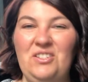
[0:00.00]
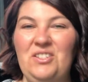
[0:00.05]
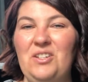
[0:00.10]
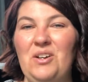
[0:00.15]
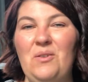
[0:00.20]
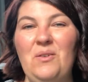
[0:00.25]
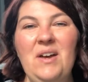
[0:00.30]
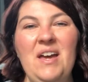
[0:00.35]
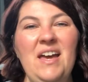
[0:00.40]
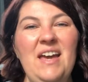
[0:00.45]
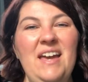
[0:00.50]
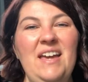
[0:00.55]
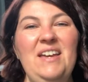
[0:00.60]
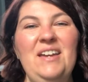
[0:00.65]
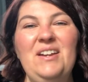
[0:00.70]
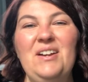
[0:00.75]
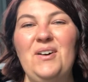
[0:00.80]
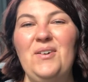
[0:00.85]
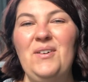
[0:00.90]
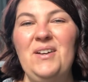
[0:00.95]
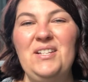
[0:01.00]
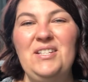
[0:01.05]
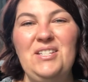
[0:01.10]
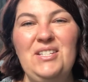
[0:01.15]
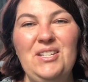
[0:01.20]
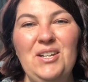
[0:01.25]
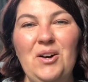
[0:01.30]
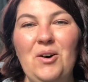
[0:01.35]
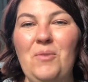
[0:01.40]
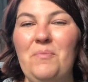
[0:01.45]
So, you know, it's
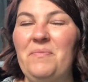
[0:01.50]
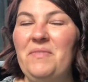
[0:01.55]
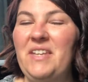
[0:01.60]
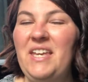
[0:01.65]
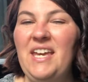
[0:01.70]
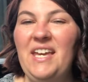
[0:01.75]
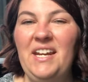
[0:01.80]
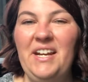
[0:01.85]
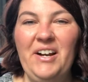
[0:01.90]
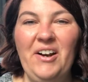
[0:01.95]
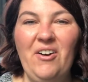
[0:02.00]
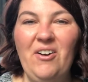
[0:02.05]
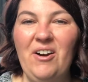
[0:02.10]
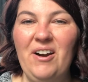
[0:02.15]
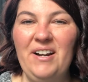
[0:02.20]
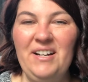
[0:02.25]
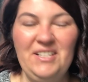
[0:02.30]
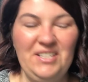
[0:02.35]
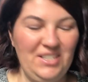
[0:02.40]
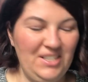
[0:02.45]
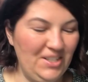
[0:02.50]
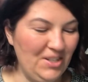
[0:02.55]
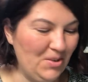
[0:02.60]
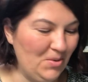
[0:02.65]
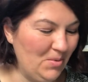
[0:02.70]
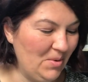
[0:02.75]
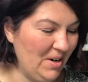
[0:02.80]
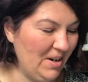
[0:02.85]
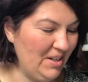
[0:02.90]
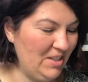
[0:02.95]
still, kid at heart, it
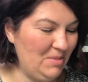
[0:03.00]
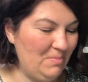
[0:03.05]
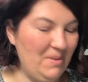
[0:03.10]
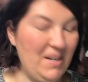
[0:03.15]
still works.